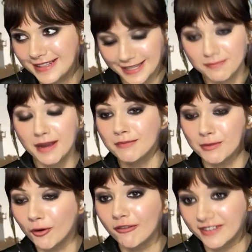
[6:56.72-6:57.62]
did make me
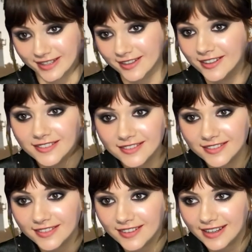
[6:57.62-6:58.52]
more physical
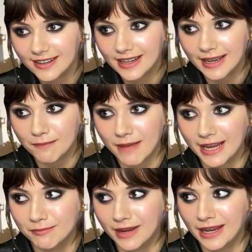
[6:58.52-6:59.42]
it
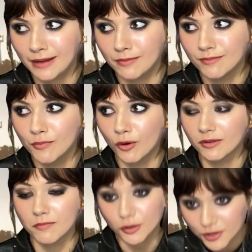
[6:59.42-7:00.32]
made me more
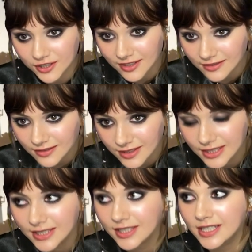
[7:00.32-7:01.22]
emotional.
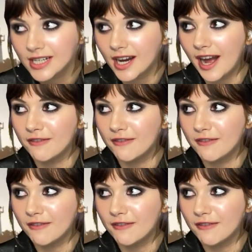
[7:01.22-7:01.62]
I